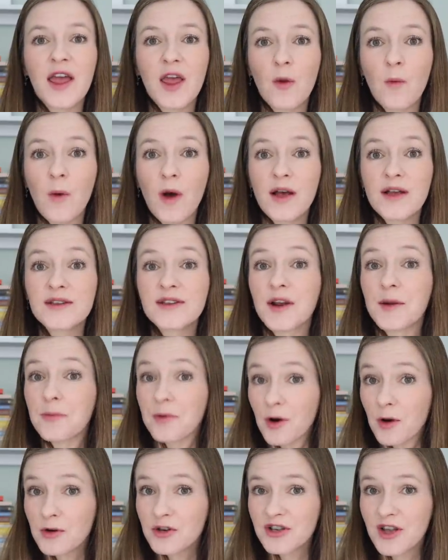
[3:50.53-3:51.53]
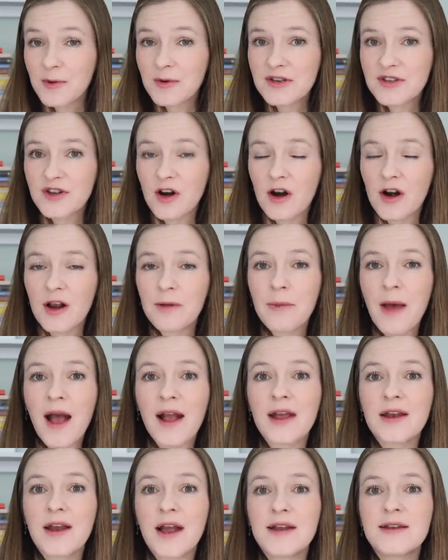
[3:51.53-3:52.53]
It was an approach that was started
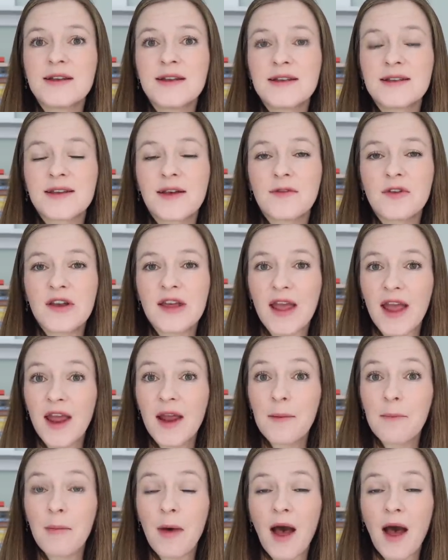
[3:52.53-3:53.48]
back in 1978